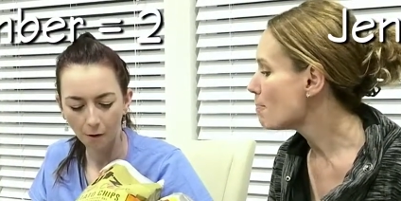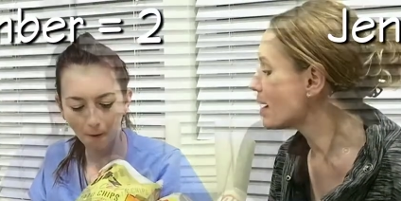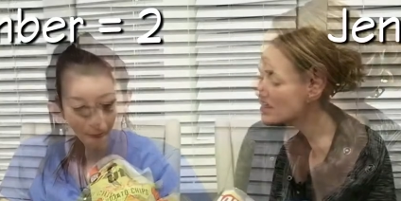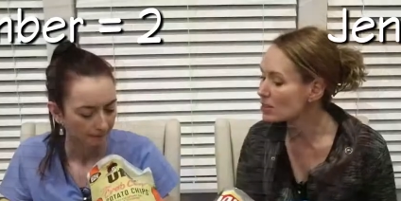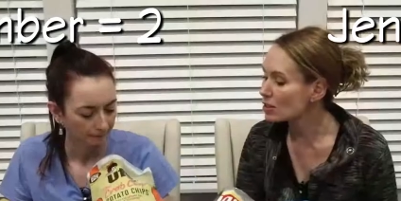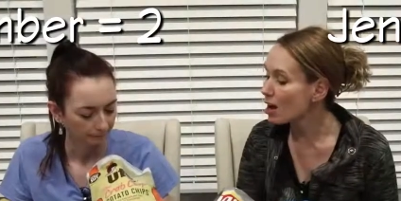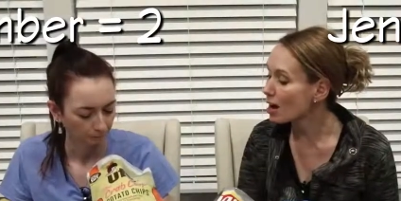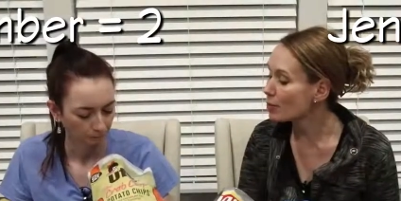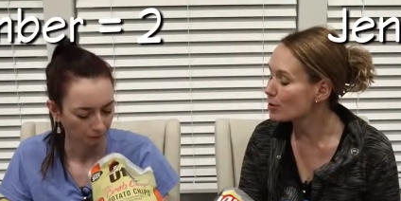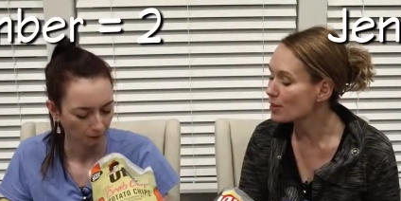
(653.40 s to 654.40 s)
Speaker 1: Base, seasoning. I
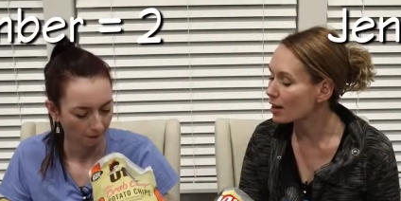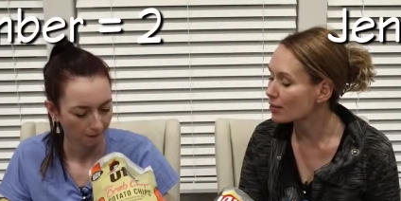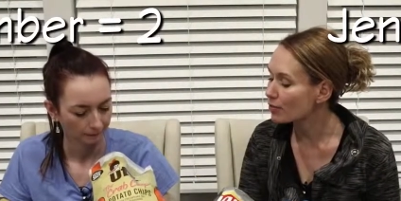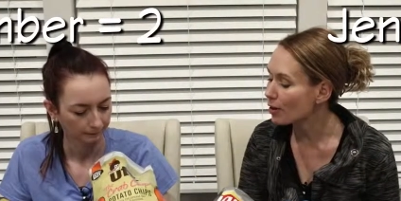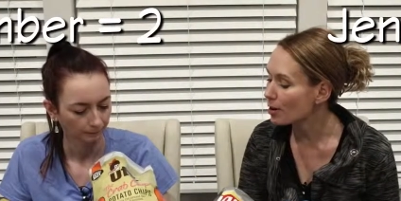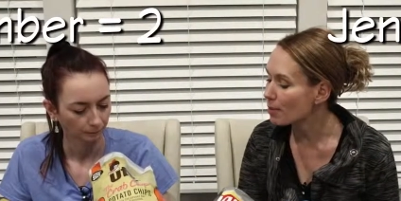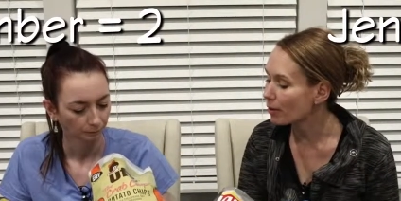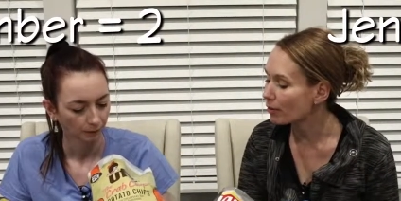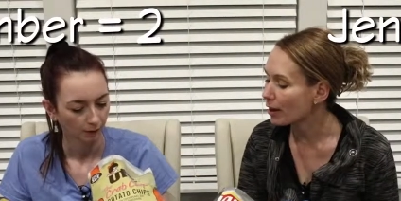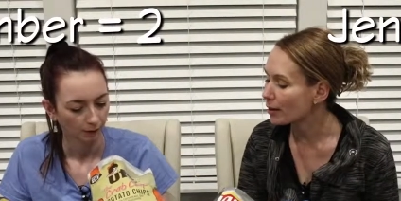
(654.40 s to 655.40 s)
would not have thought about
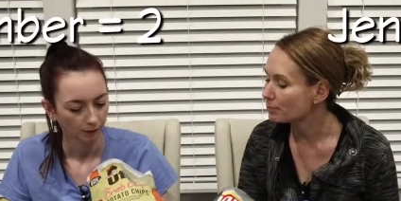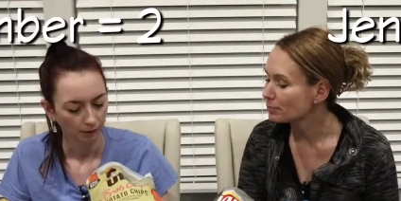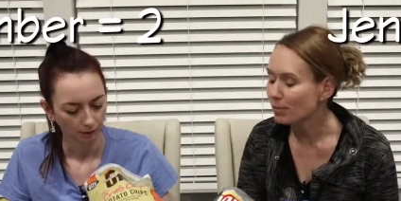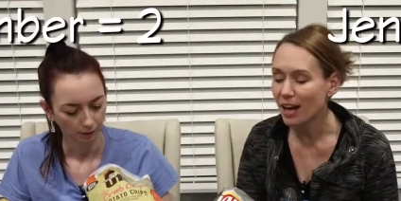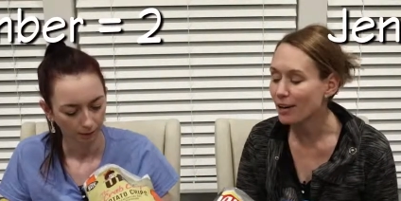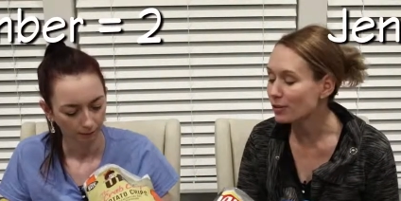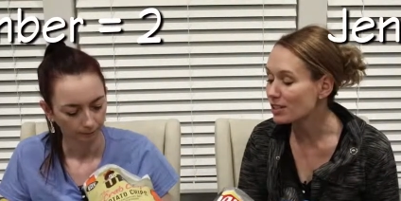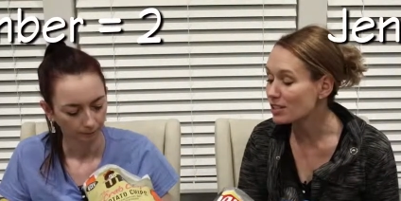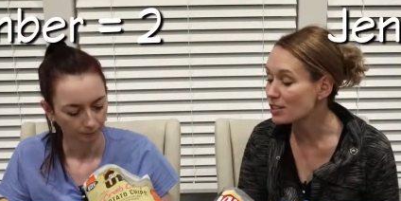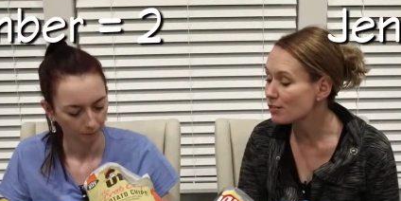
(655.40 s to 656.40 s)
that, but I don't eat
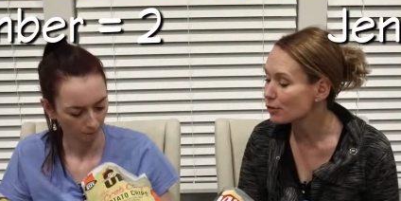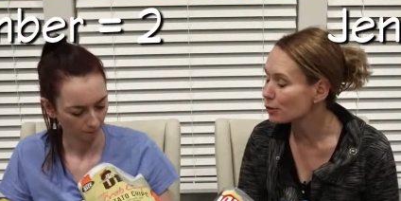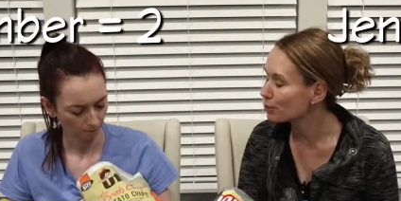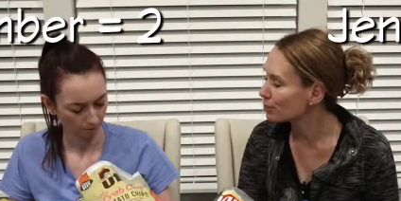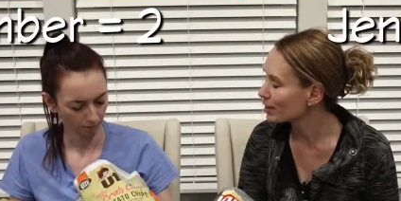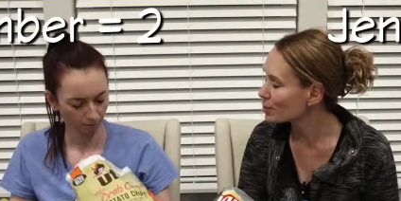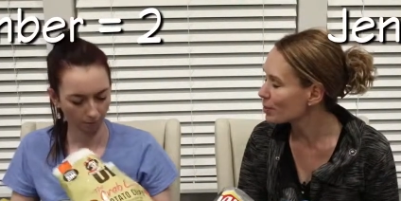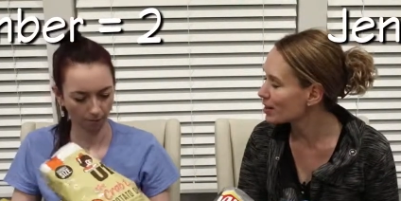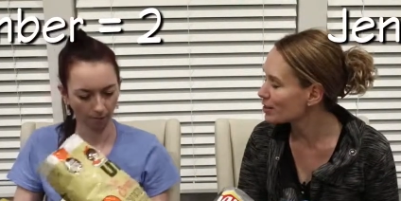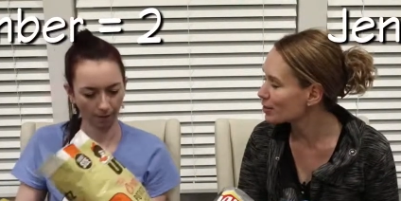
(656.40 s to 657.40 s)
seafood. That's why I
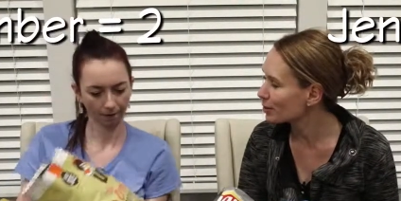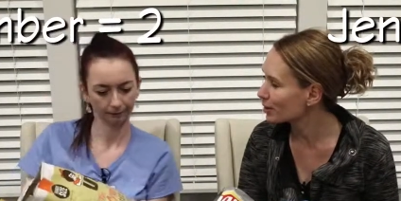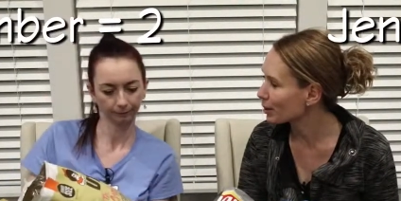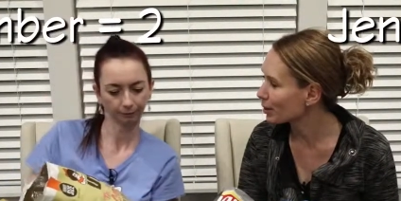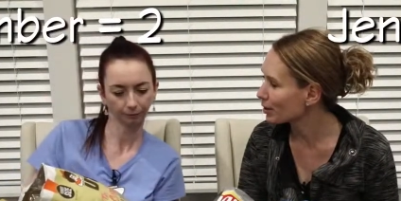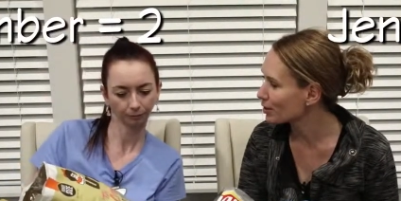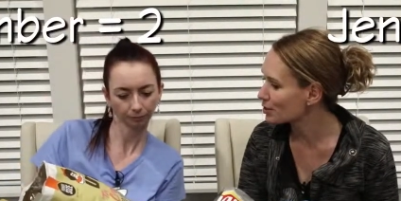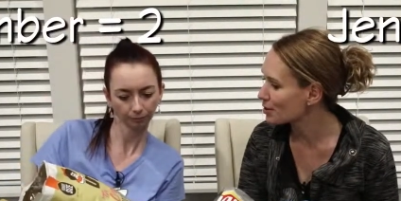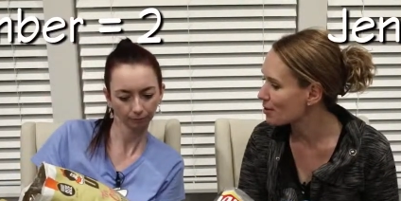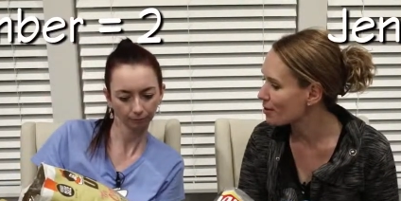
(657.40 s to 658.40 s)
didn't know what that was.
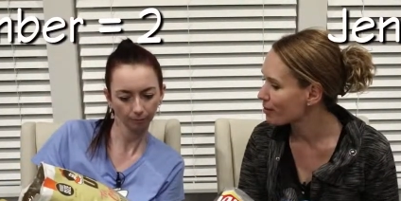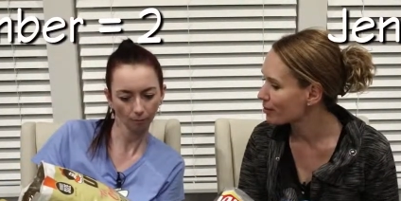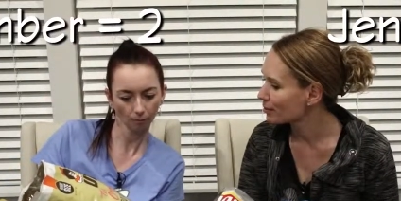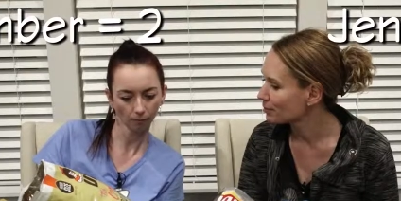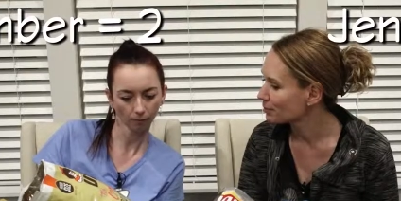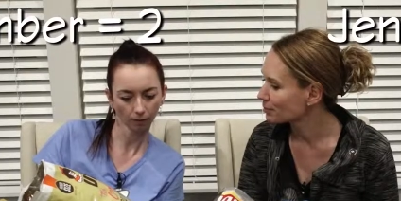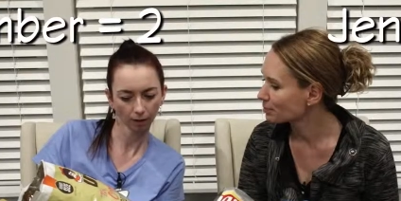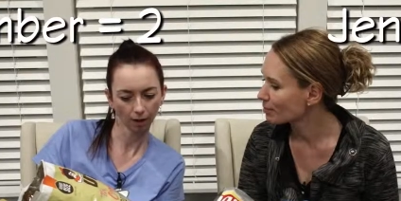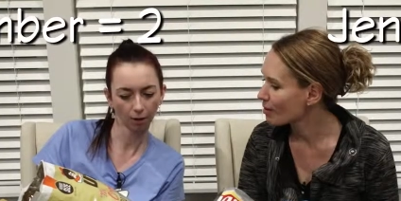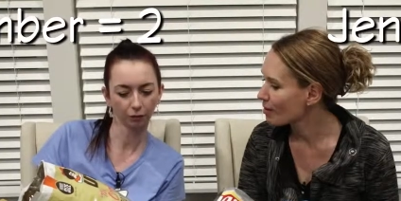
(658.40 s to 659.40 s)
And
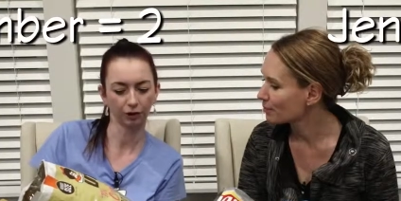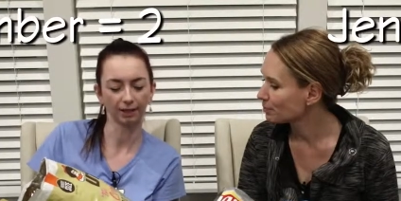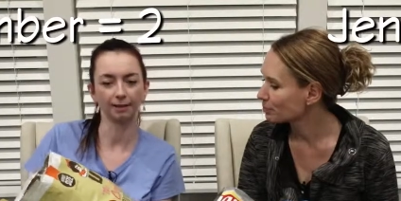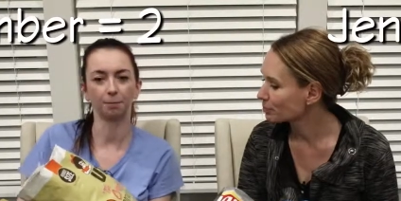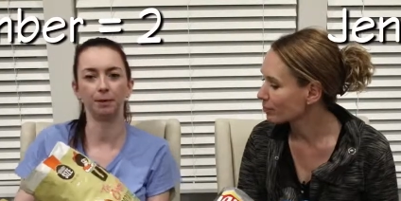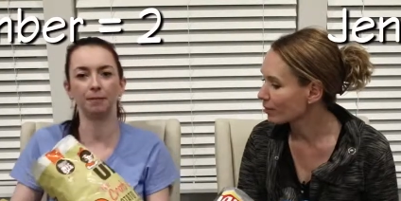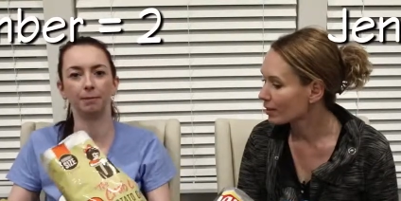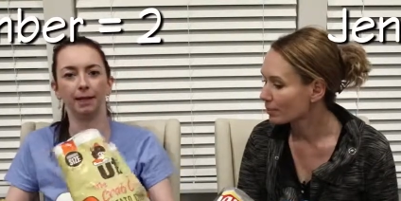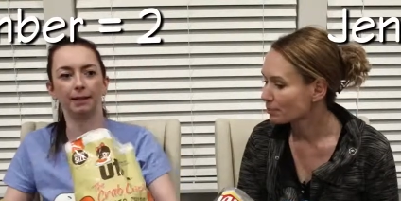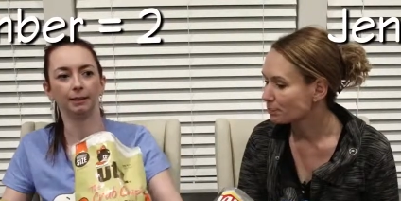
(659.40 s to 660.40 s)
Speaker 2: oh, both Chesapeake of you guessed Bay.
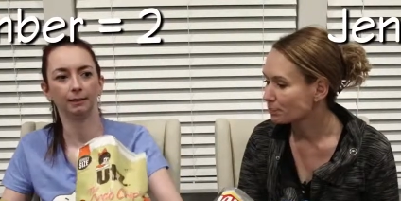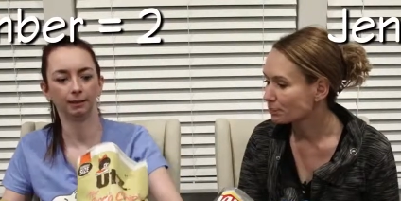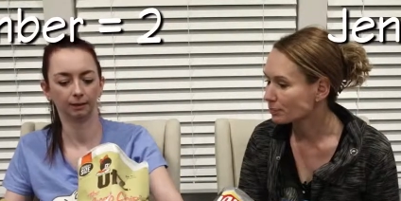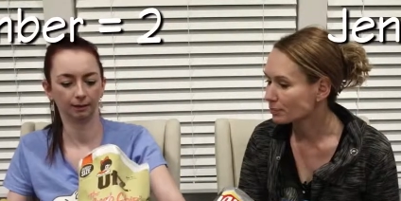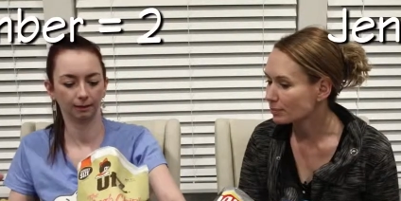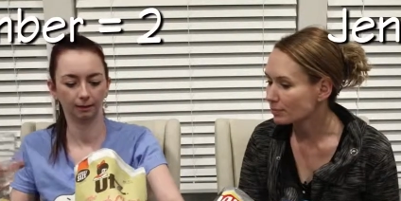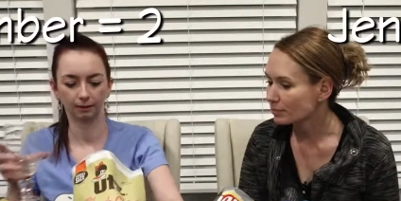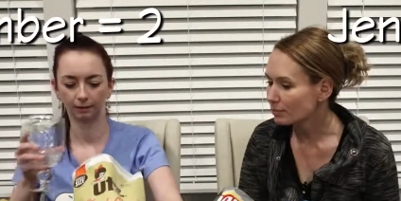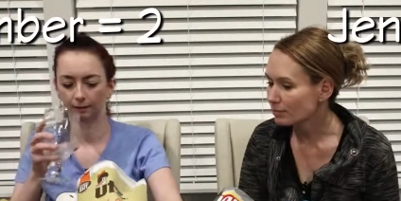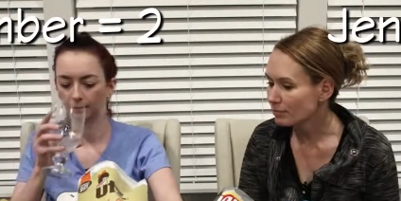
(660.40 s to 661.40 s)
Curry, so
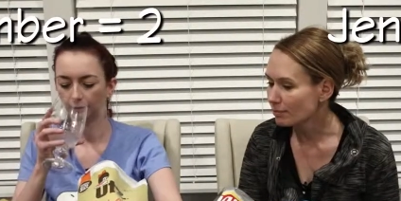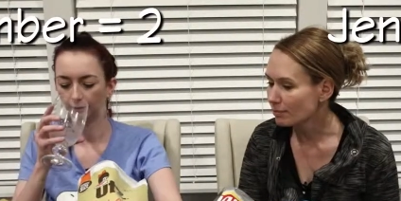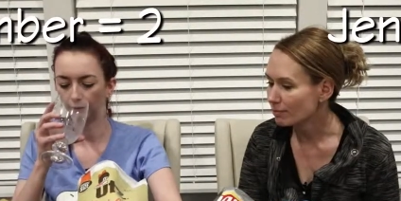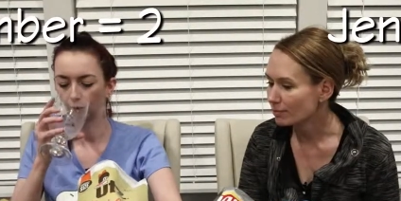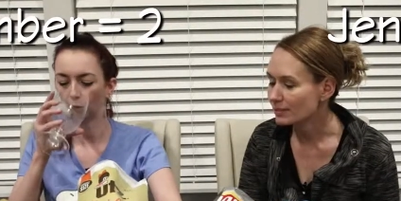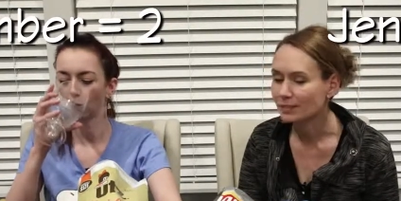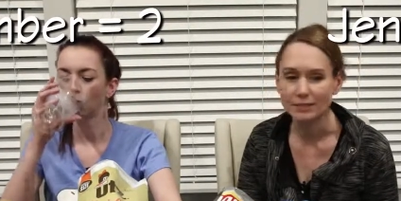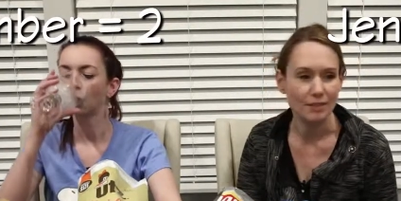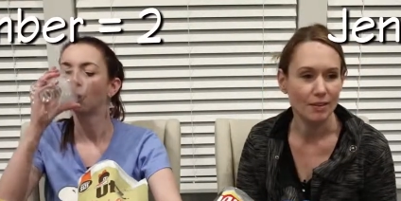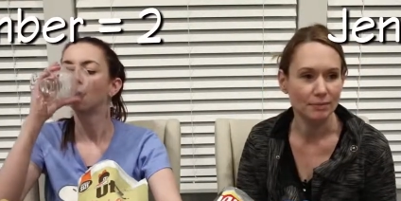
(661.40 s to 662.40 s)

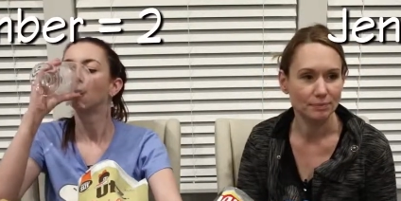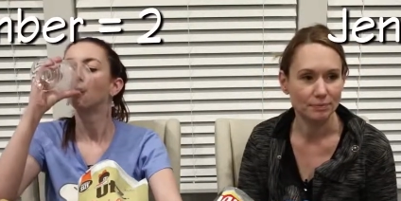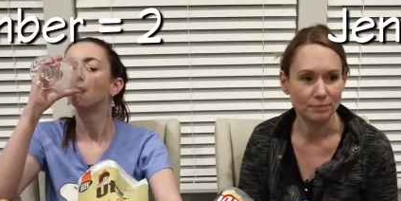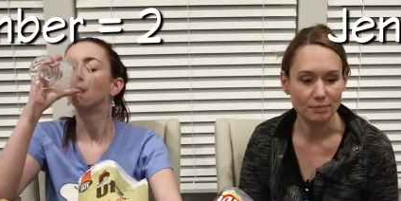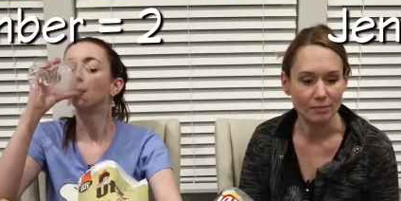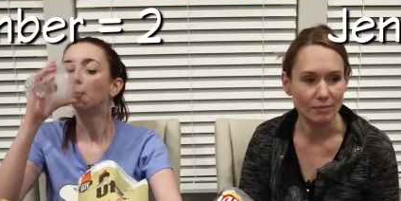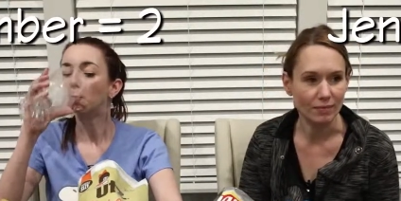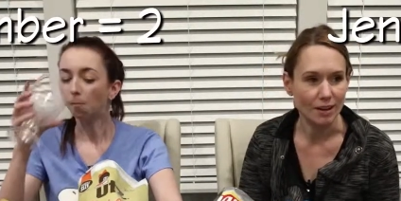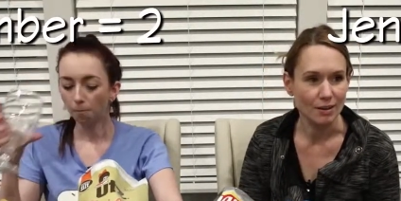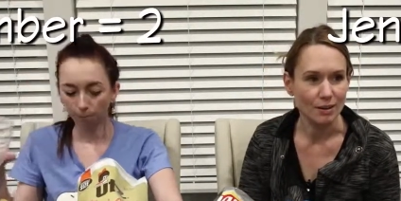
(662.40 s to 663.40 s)
Speaker 1: neither one of you got a
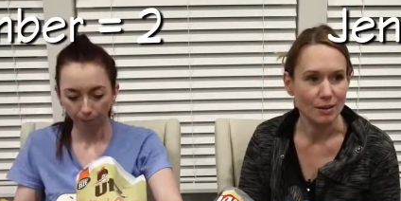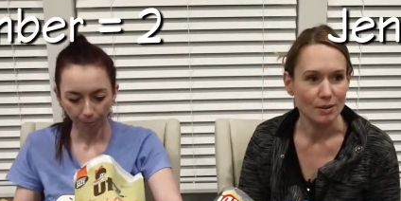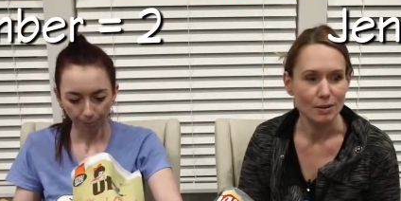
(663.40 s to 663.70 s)
point on that one.